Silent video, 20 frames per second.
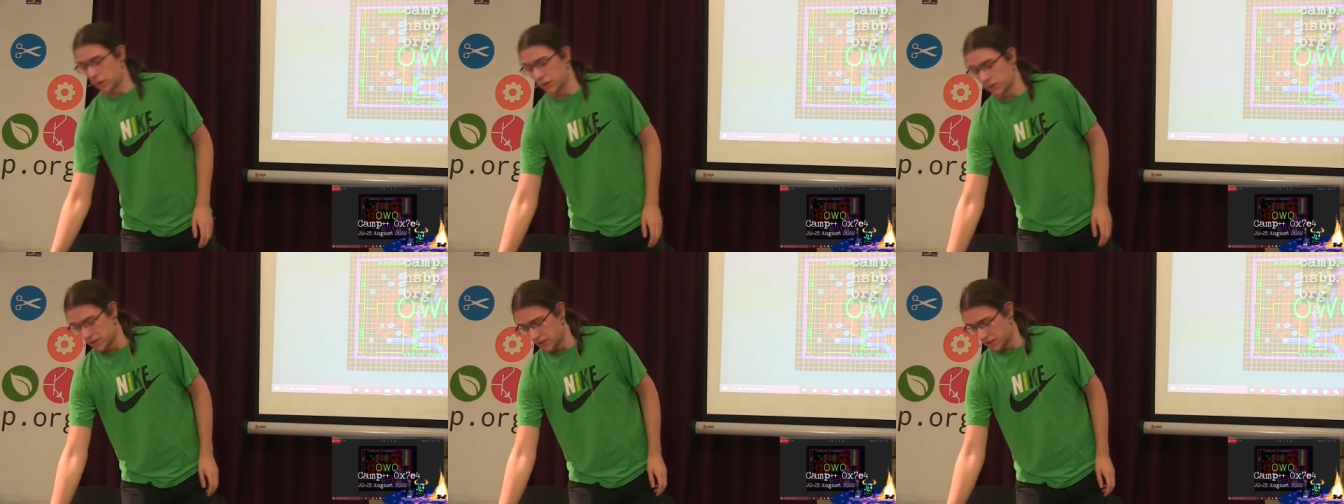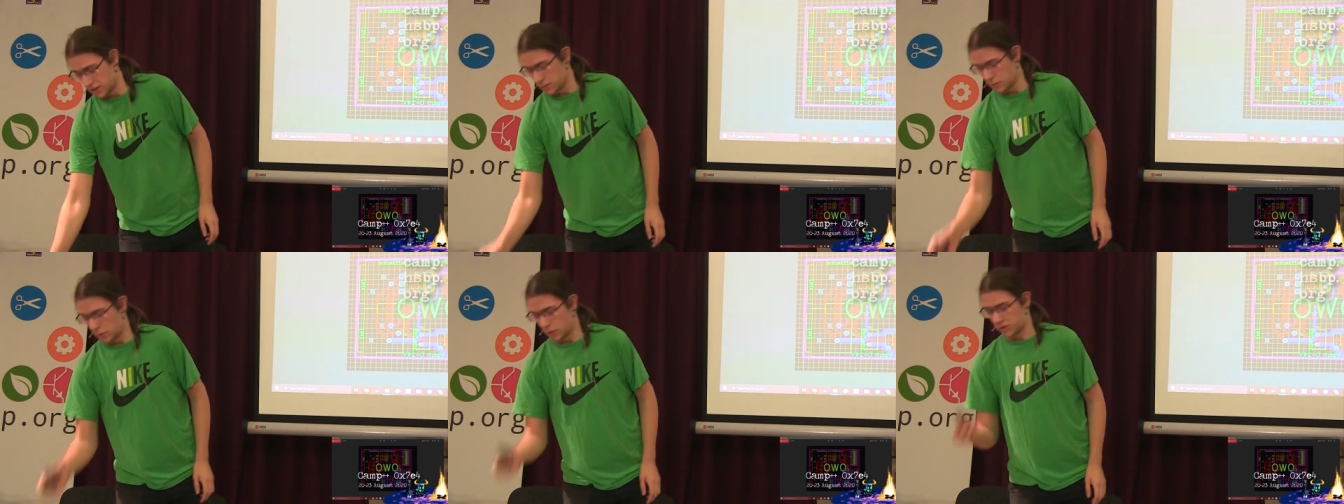all this
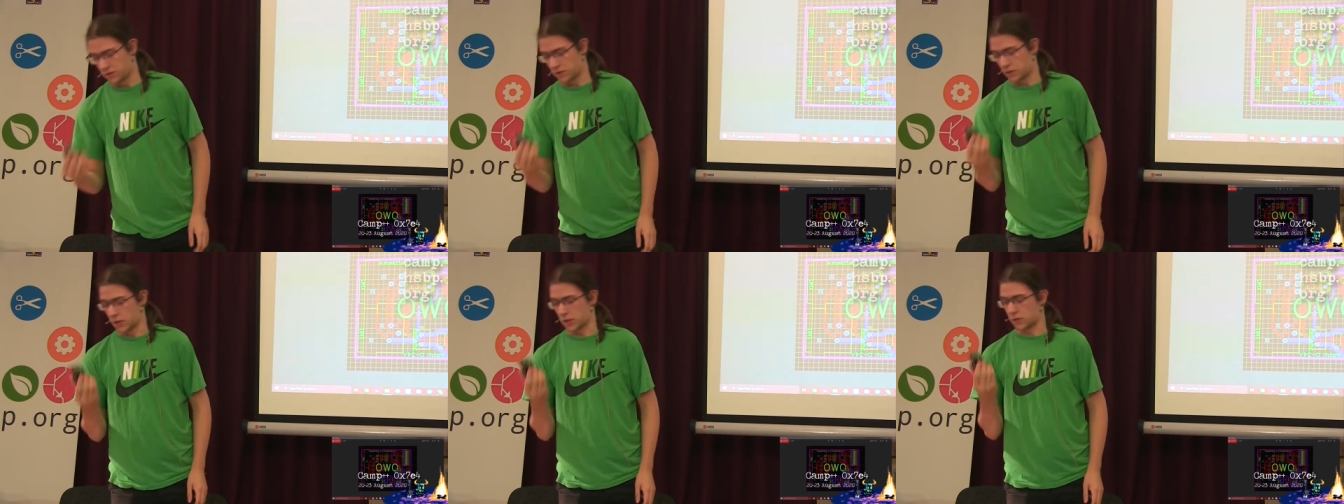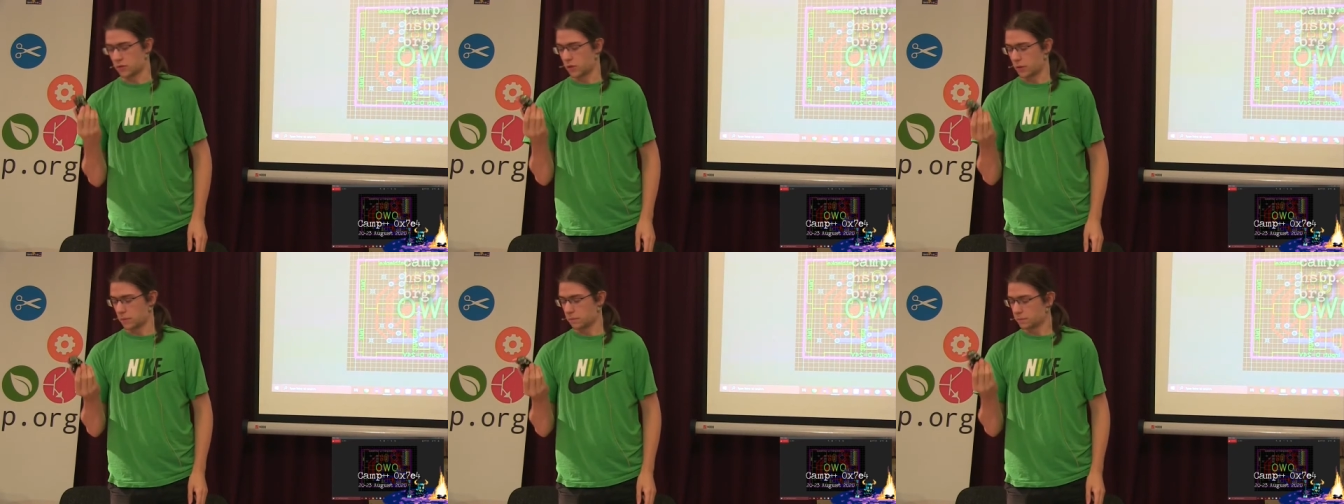small
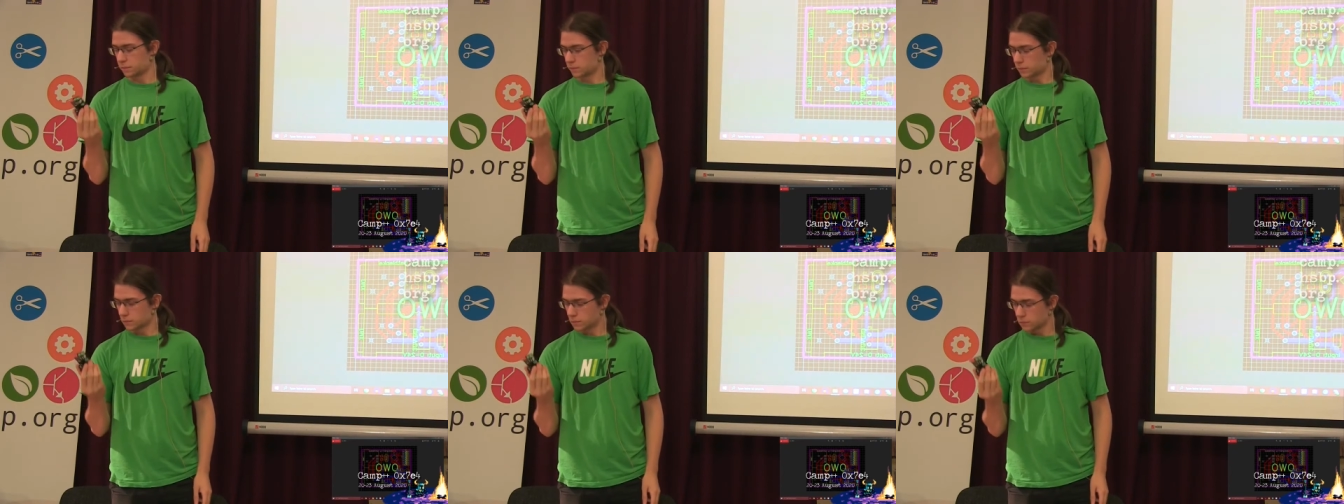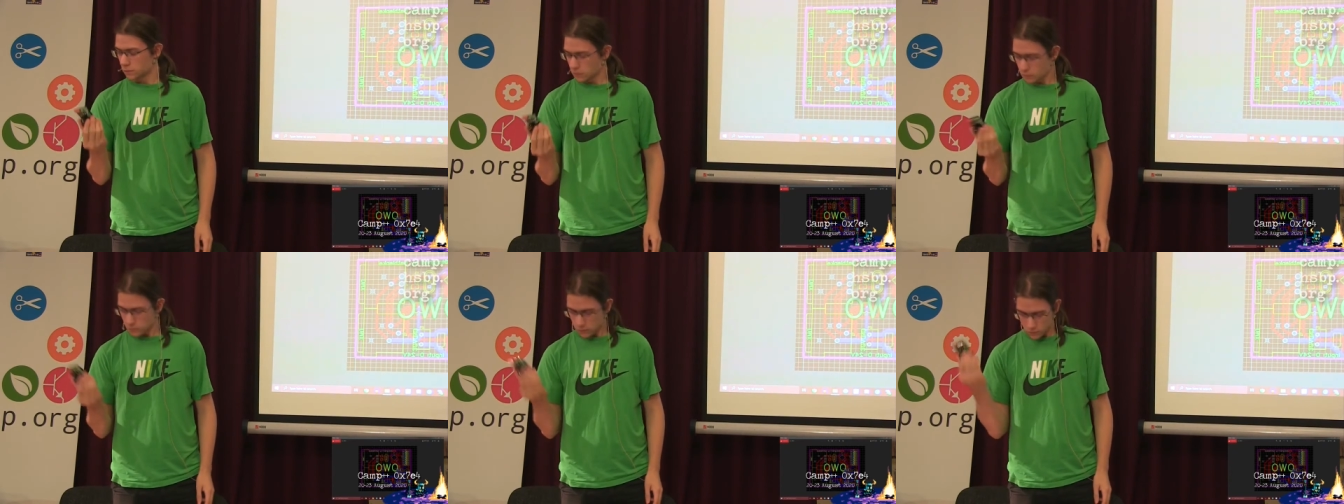circuitry.
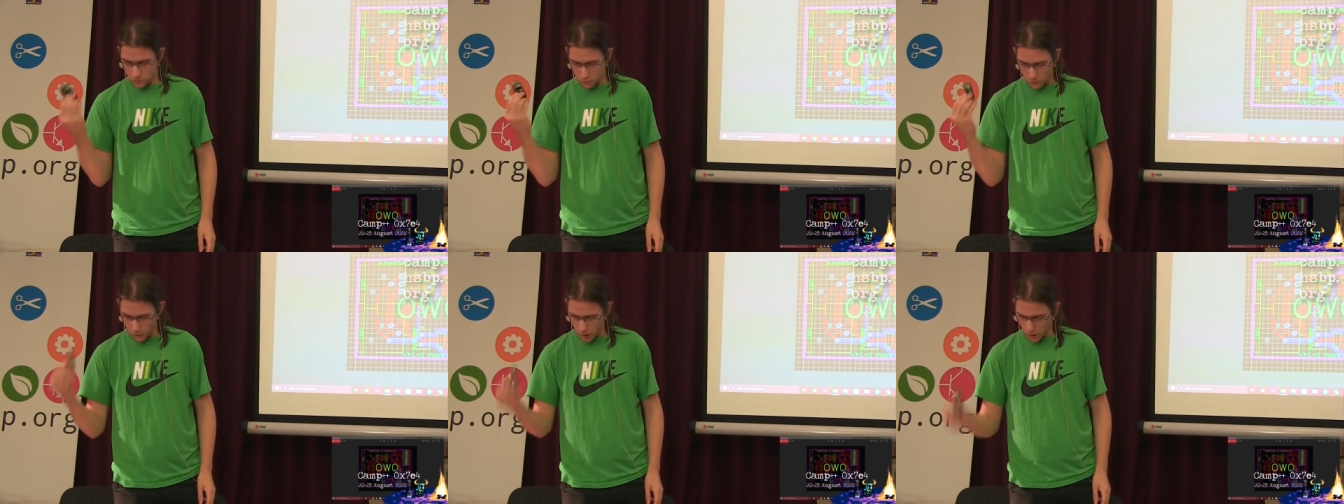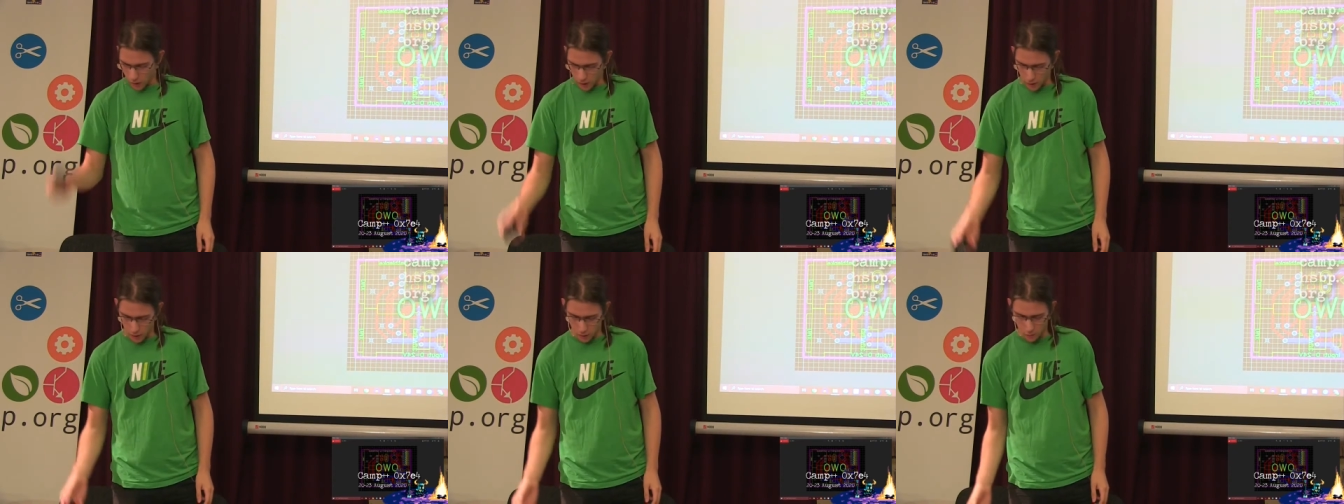
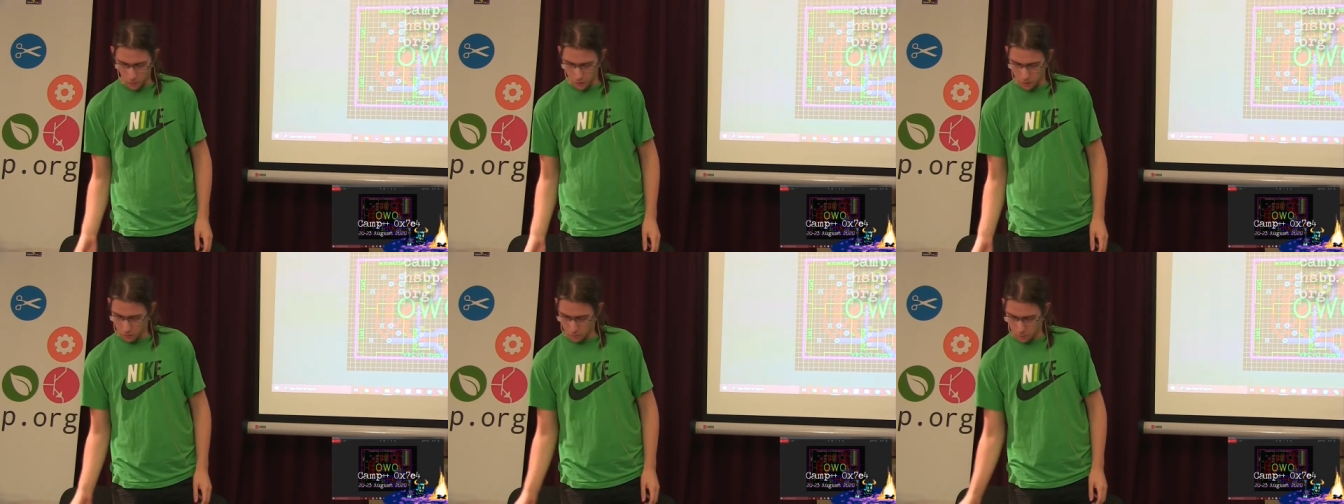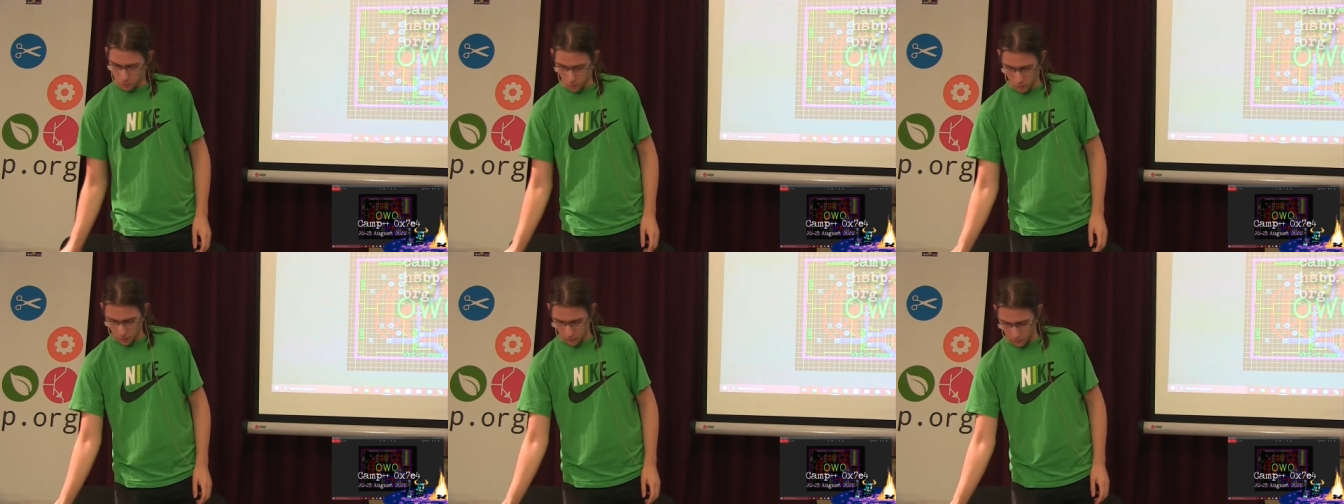I
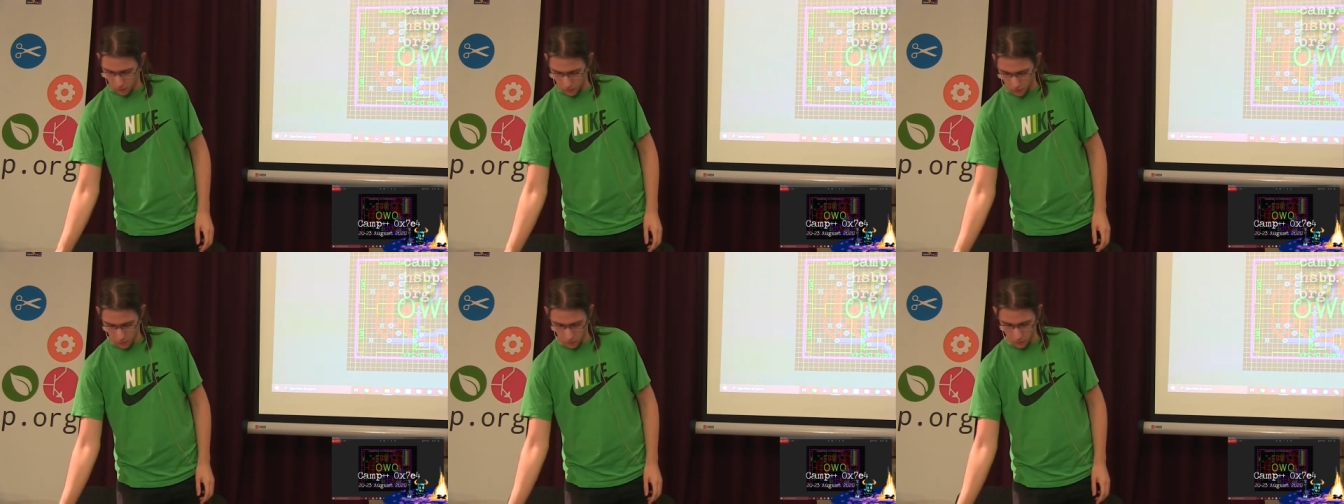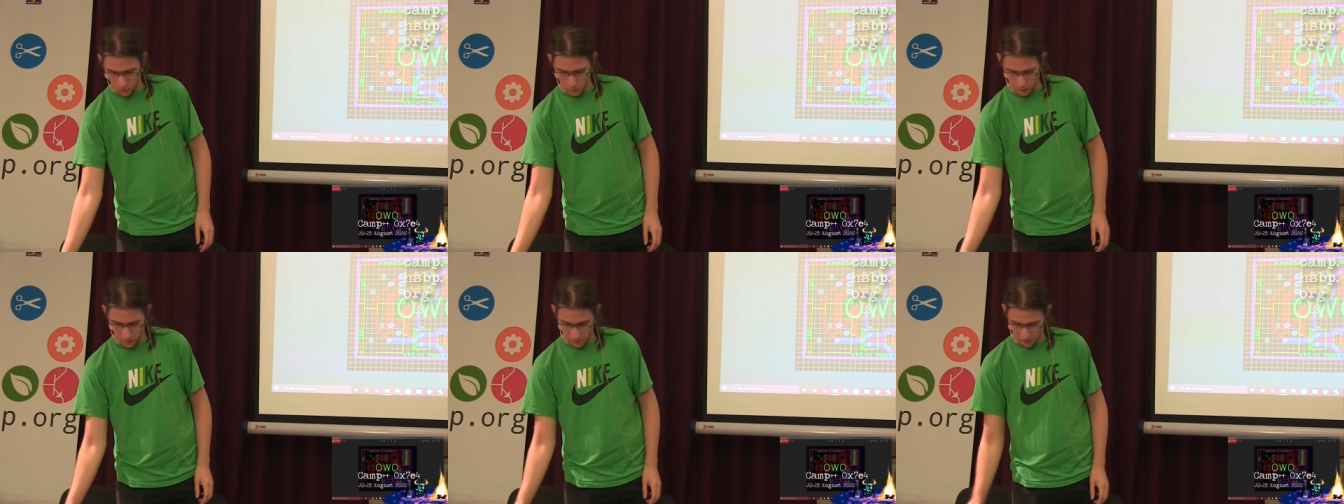would bore
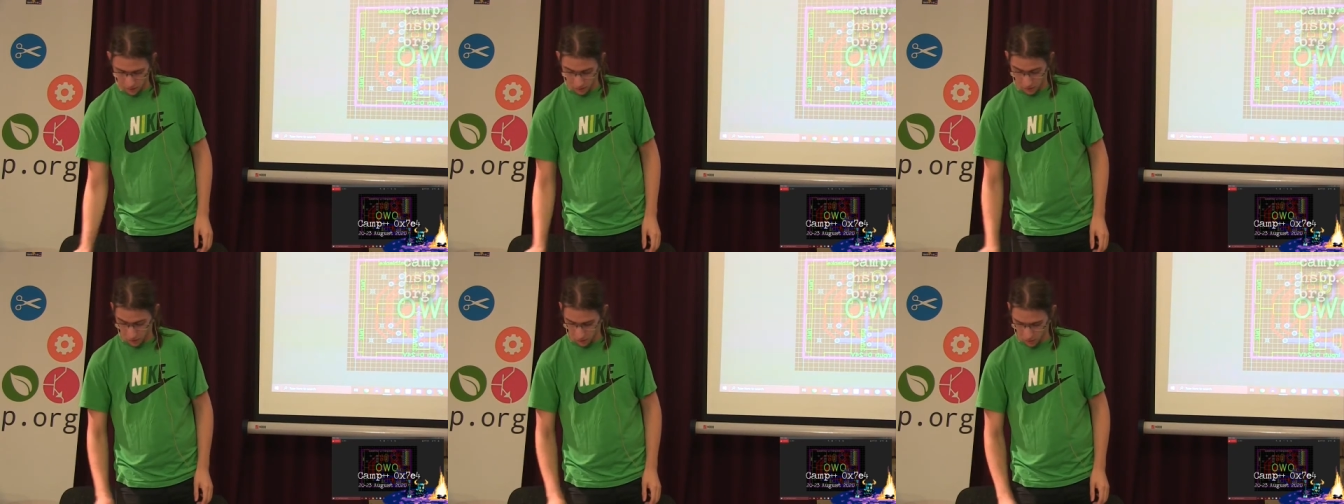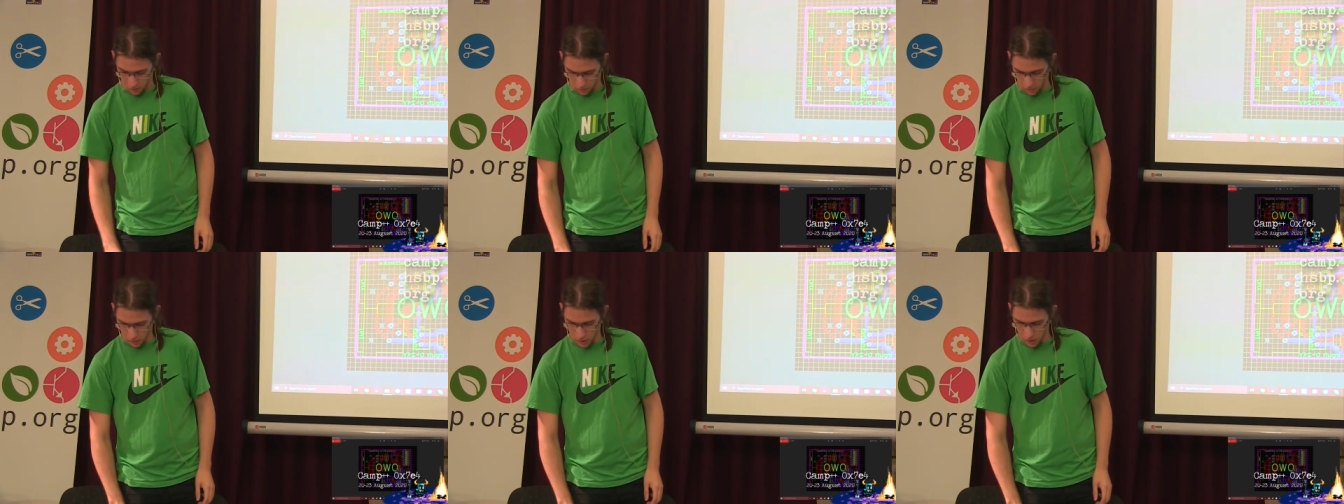everyone with the
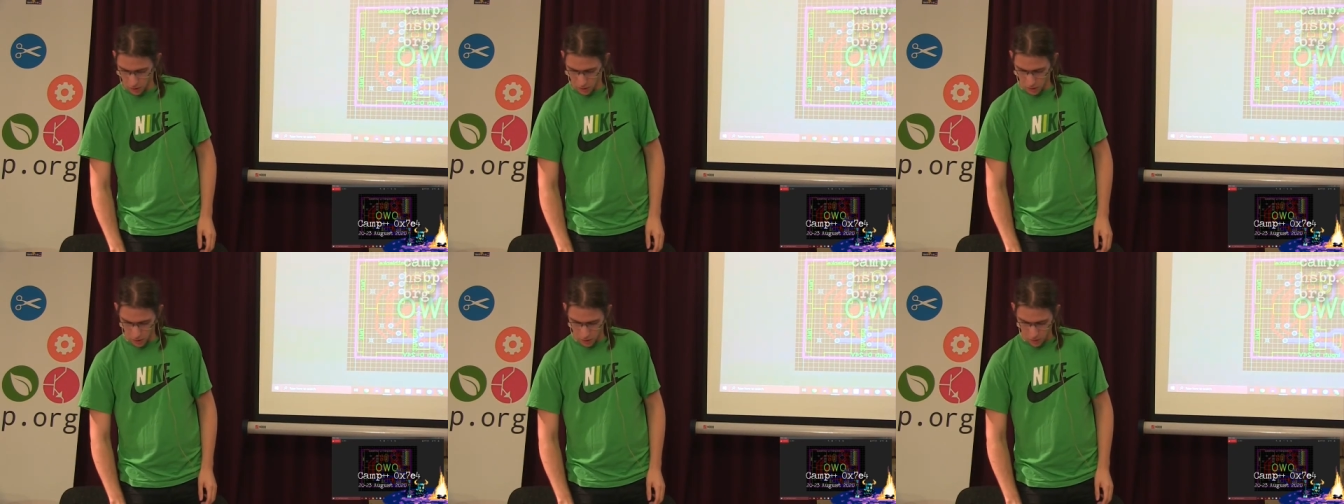code,